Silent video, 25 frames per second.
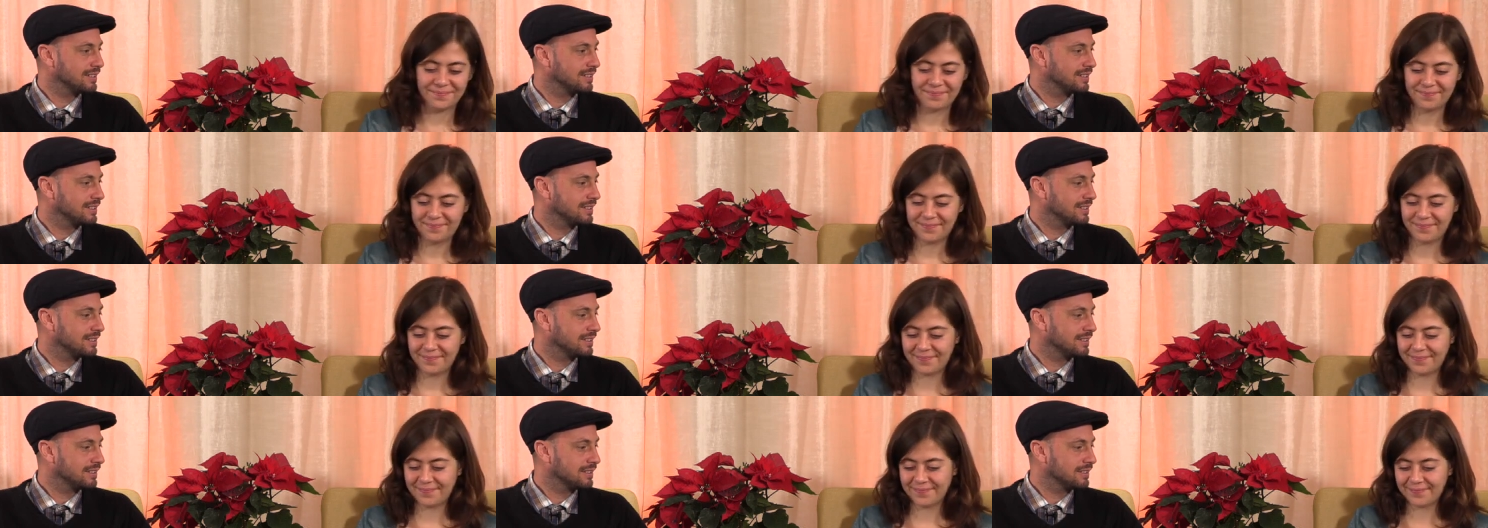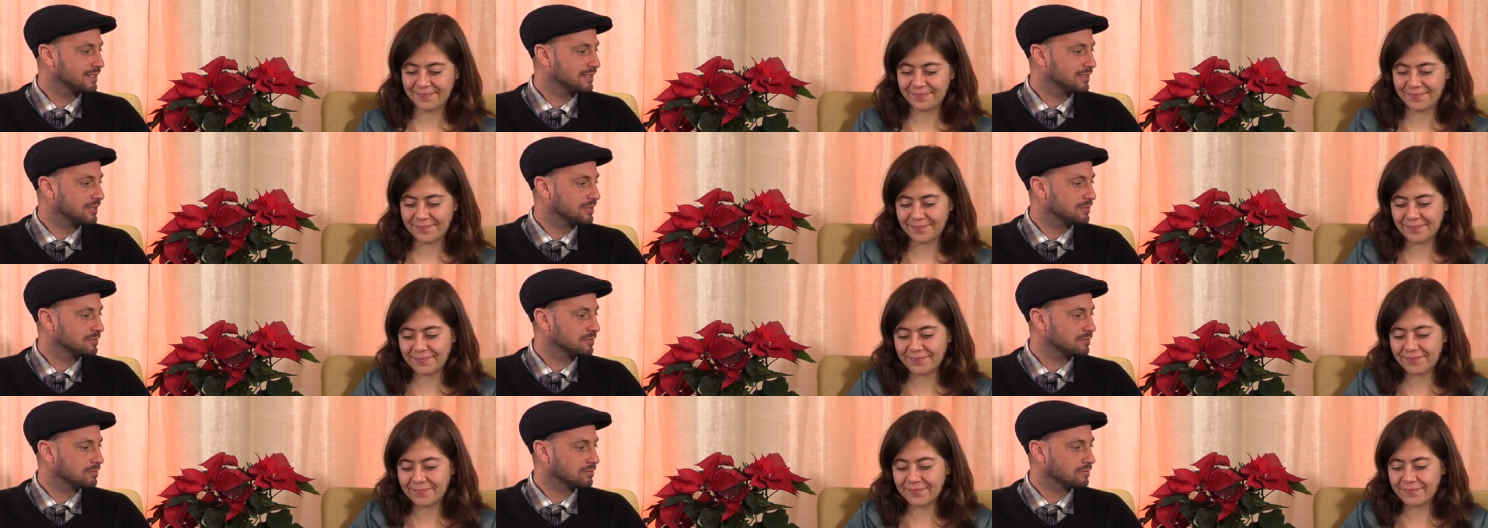
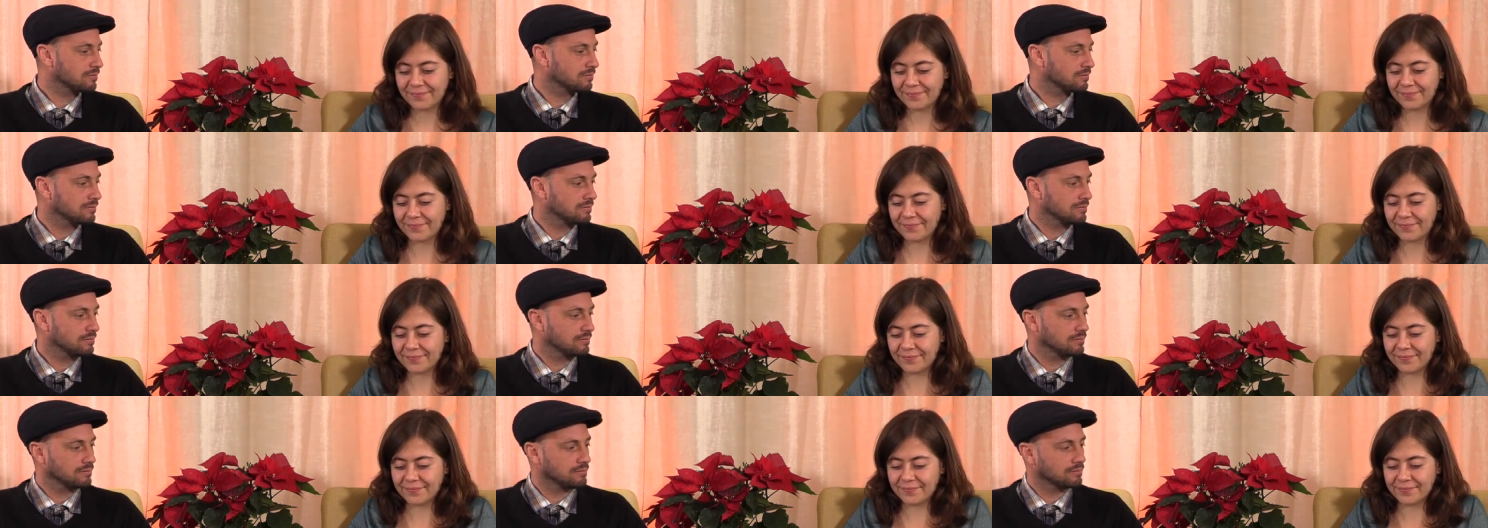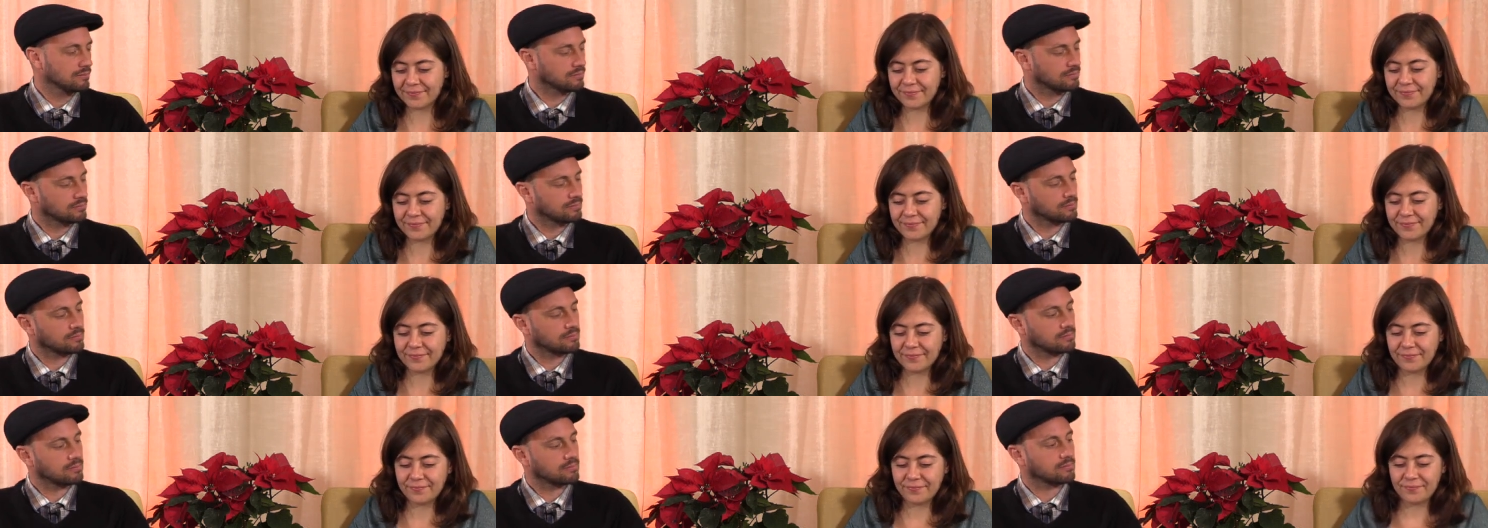
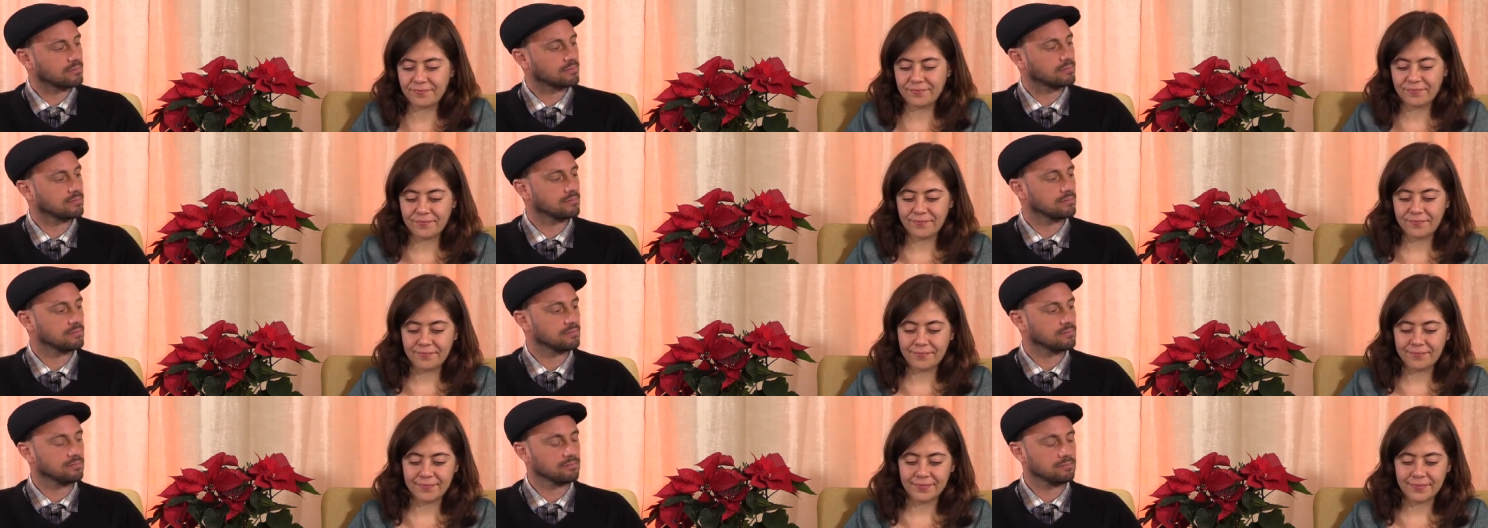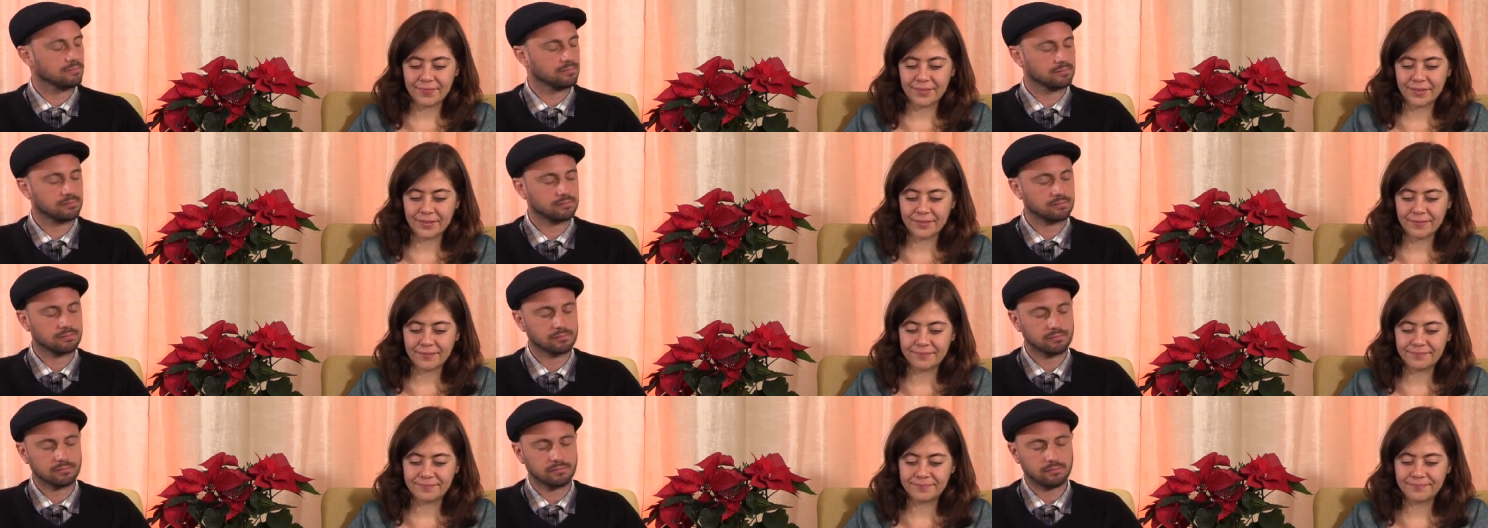
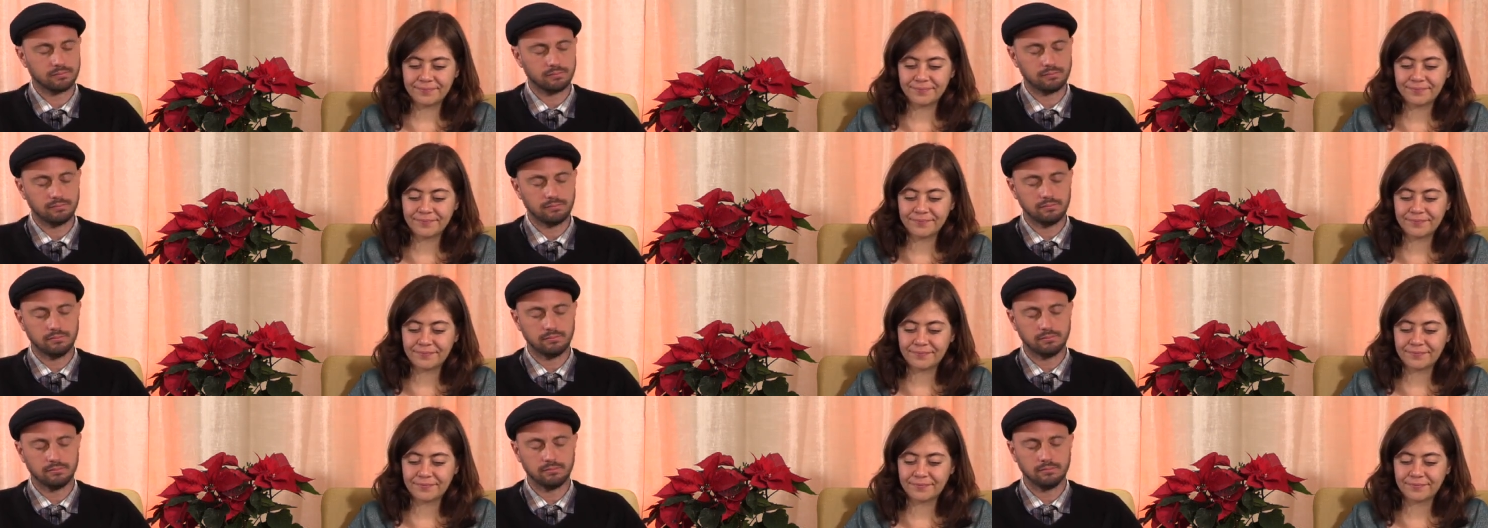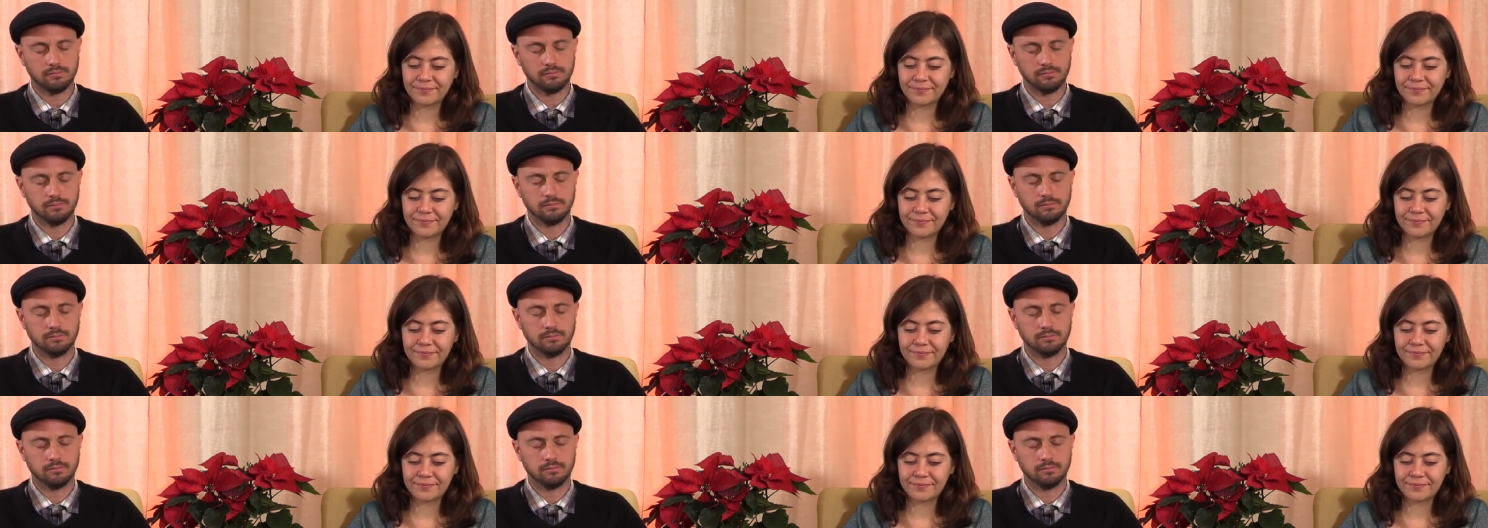(silence)